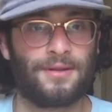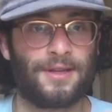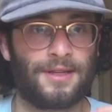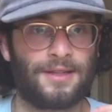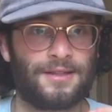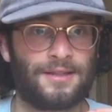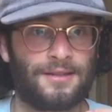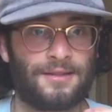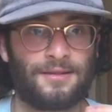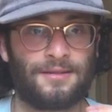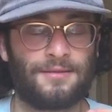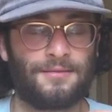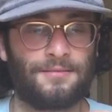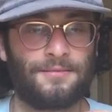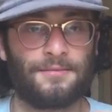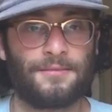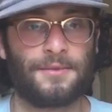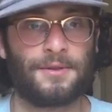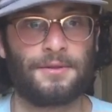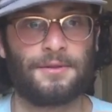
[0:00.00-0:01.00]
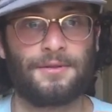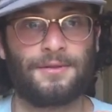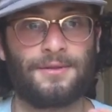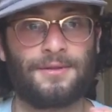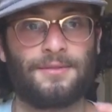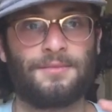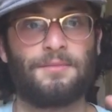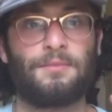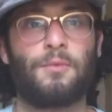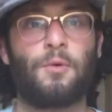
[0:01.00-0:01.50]
That's
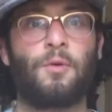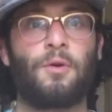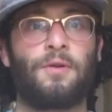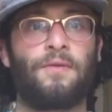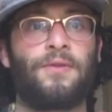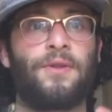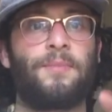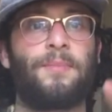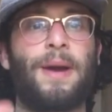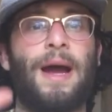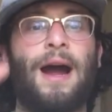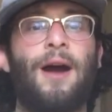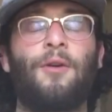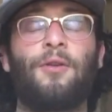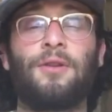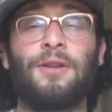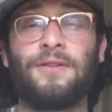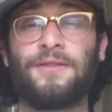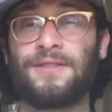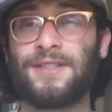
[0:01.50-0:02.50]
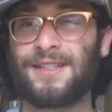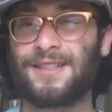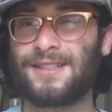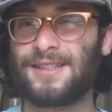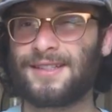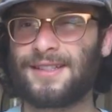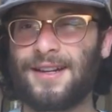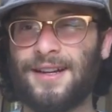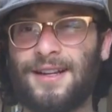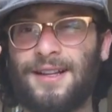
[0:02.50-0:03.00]
more of the
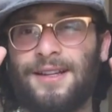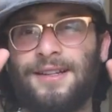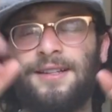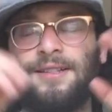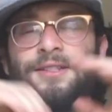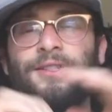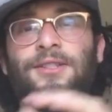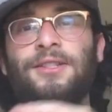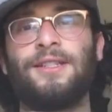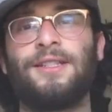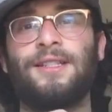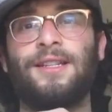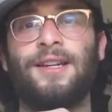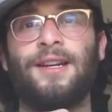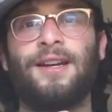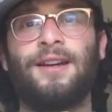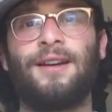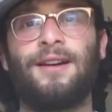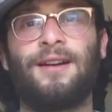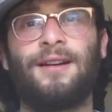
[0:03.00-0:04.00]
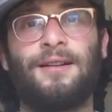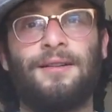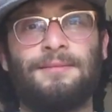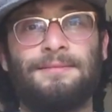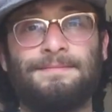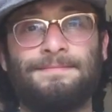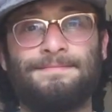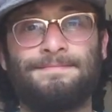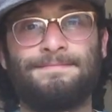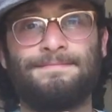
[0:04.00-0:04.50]
powerlifting style, I guess you could say.
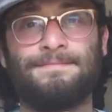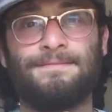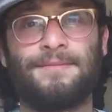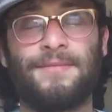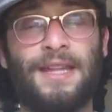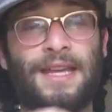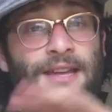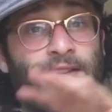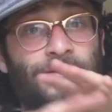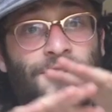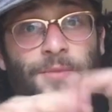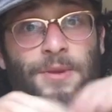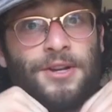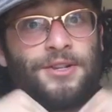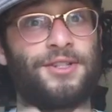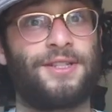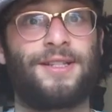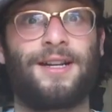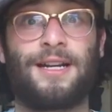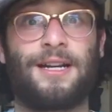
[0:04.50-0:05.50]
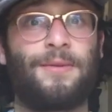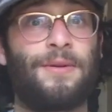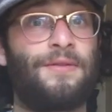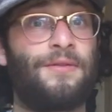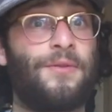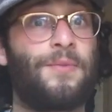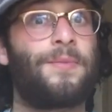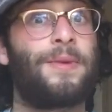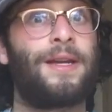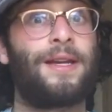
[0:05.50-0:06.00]
The information's not
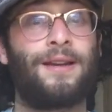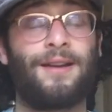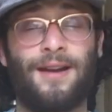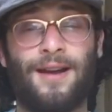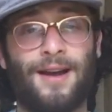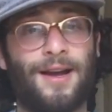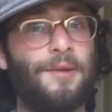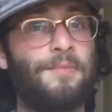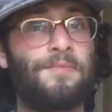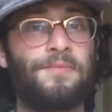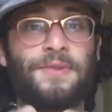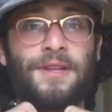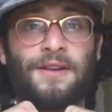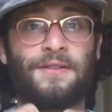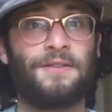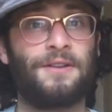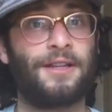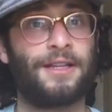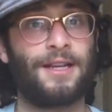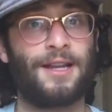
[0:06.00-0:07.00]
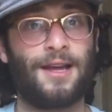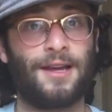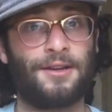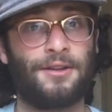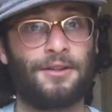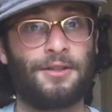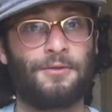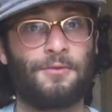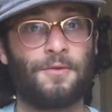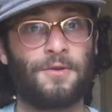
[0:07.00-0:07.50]
coming from me. I'm definitely not
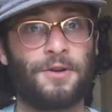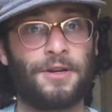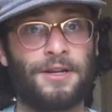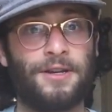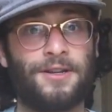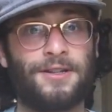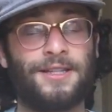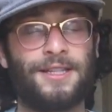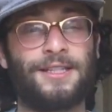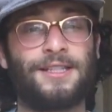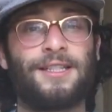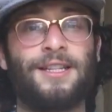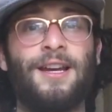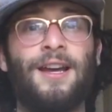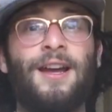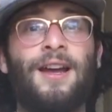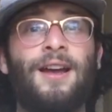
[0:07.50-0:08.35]
an authority on this.